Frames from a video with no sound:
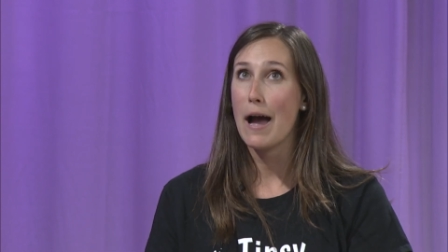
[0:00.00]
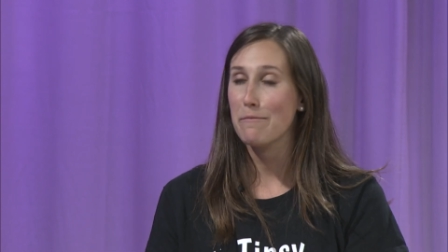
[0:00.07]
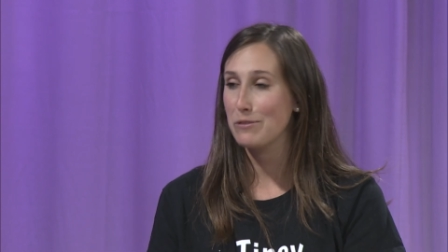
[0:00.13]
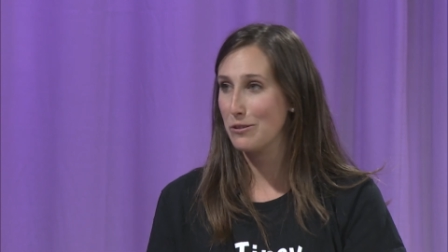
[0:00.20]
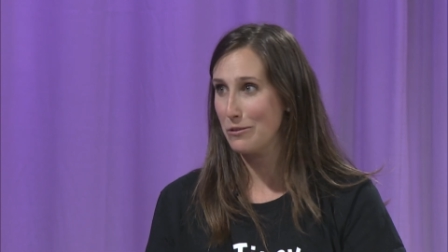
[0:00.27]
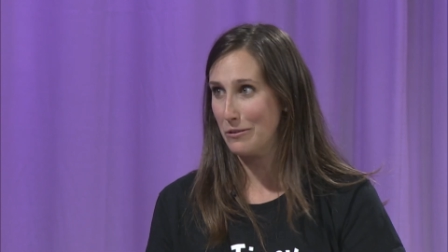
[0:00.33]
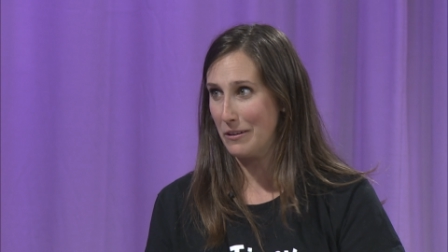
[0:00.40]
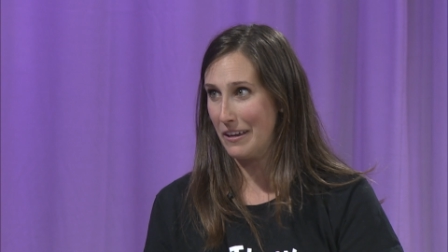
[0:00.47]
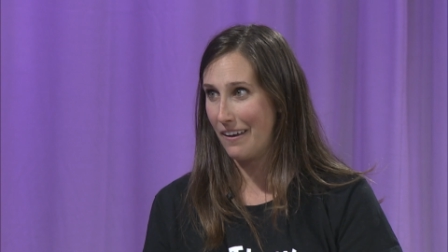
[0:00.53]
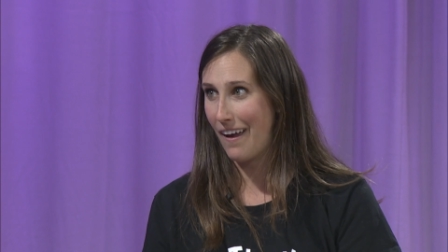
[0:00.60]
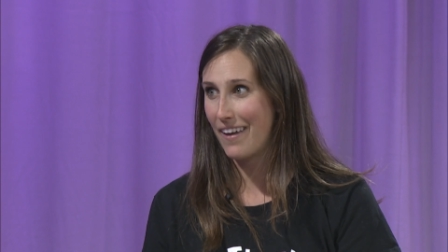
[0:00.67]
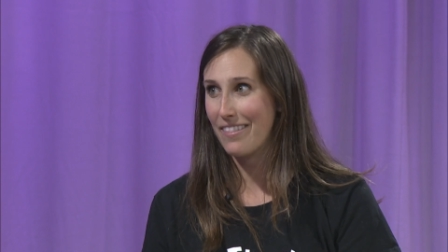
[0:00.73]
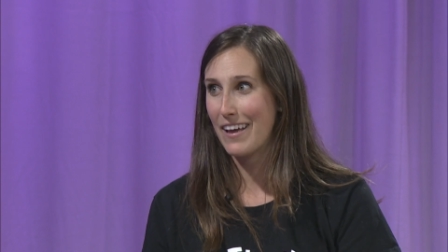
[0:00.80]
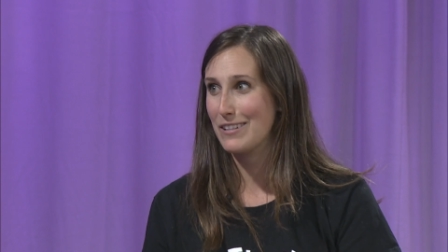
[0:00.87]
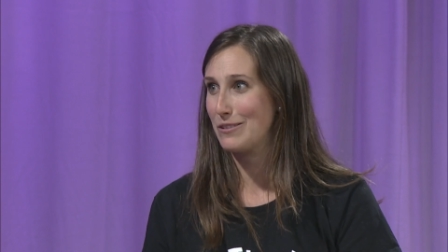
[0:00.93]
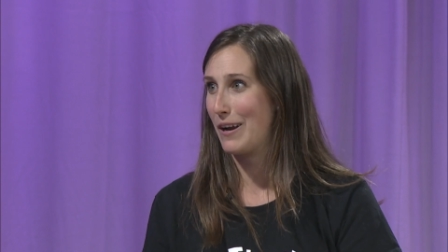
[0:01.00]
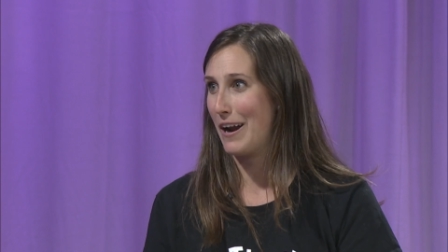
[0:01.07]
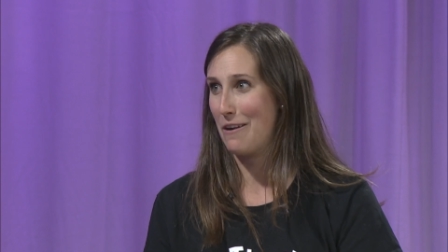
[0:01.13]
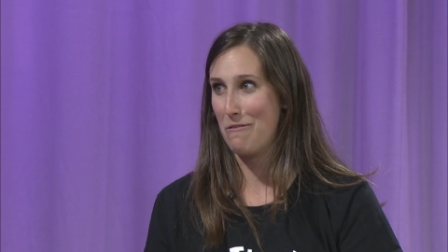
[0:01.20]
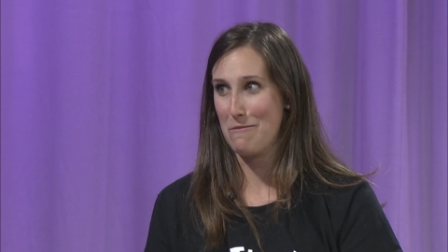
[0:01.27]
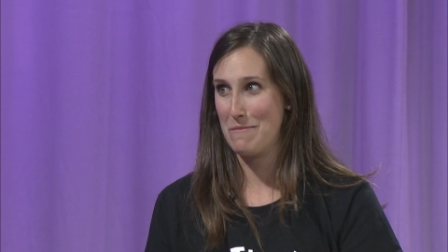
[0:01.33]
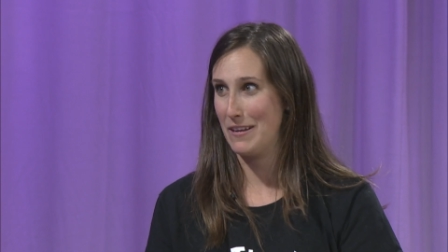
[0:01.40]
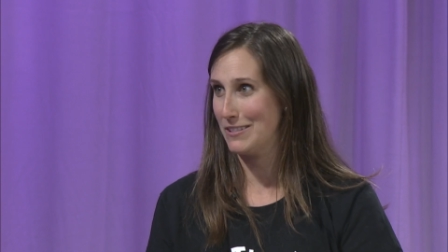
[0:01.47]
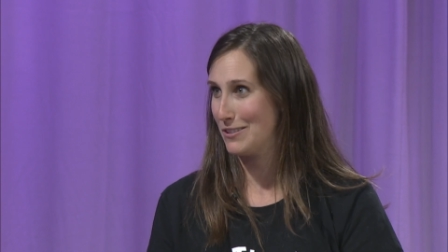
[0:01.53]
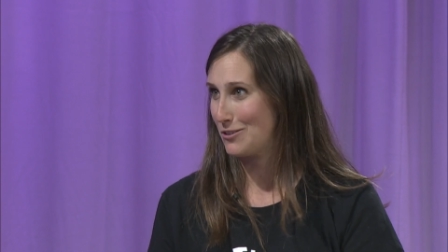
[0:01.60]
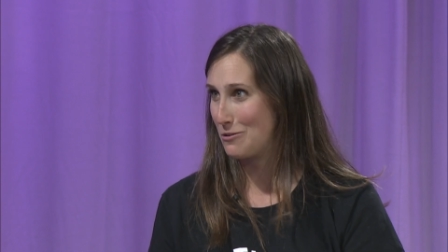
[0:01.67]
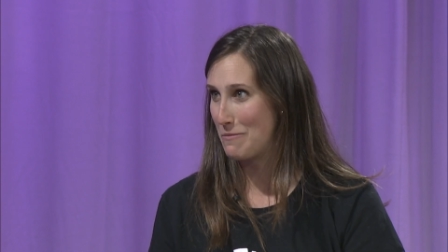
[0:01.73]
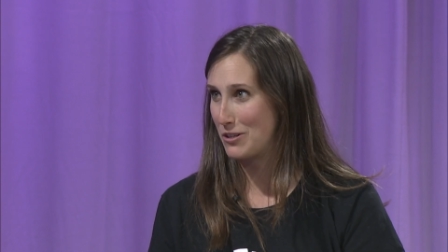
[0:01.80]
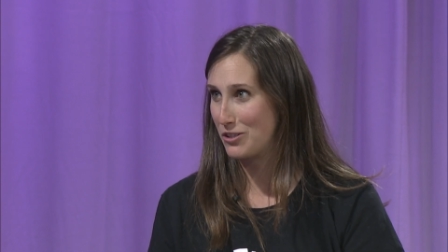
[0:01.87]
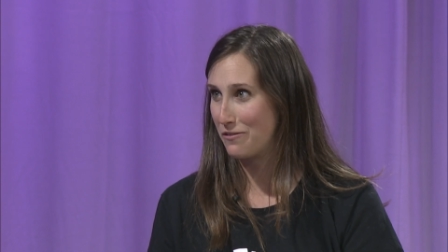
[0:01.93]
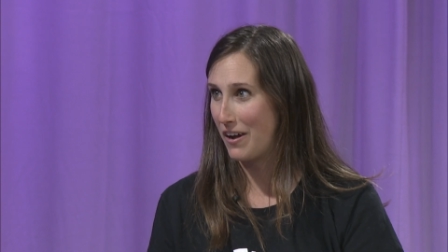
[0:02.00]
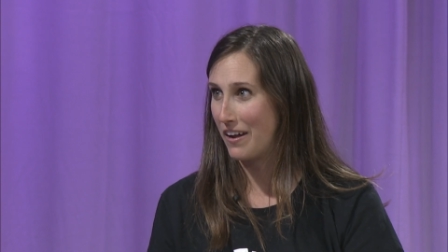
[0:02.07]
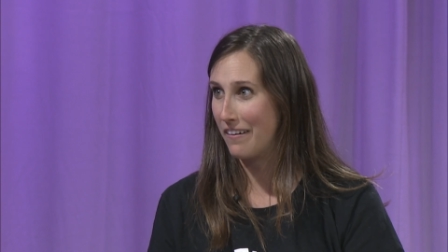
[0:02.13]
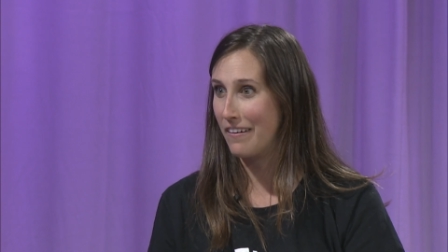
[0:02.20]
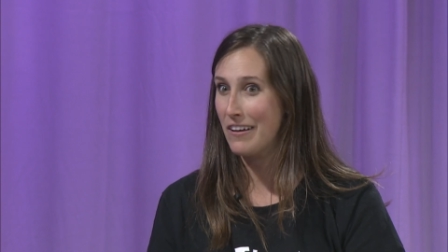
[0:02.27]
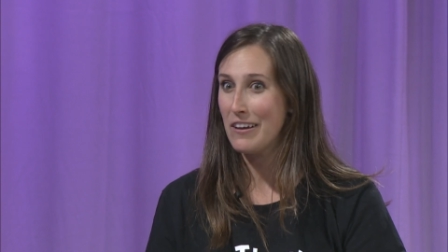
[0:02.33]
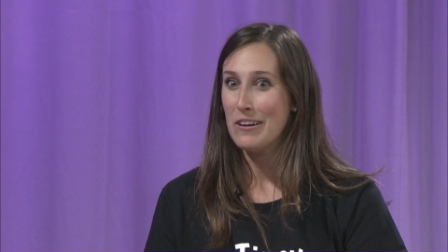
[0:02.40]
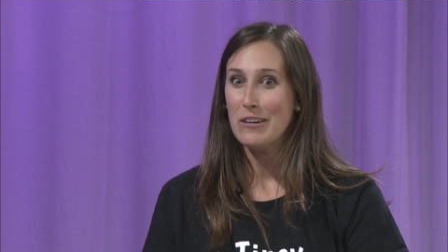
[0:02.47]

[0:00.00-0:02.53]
Absolutely, and that's kind of what makes it so much fun.